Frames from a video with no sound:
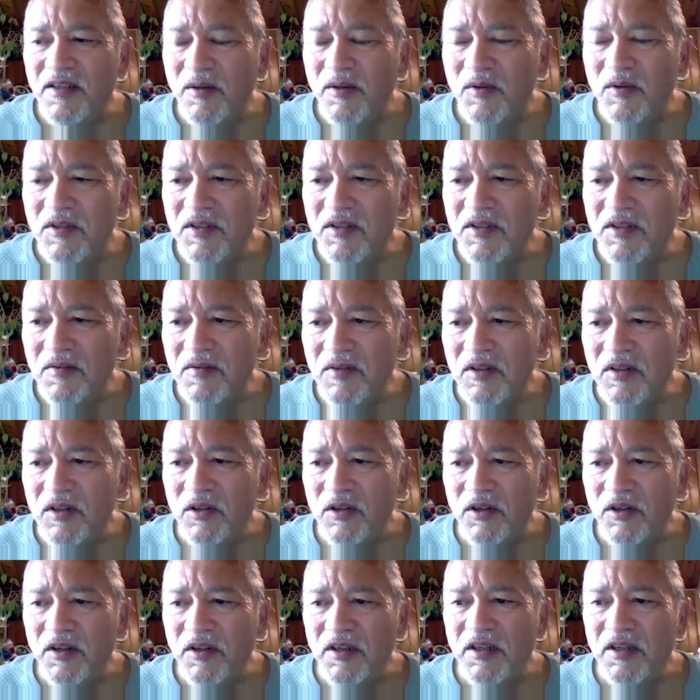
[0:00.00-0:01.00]
I was
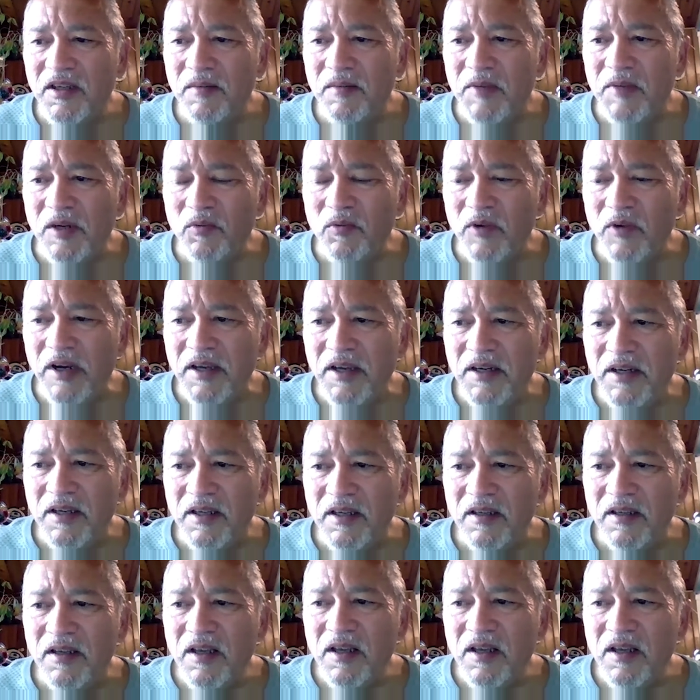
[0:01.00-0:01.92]
learning in my writing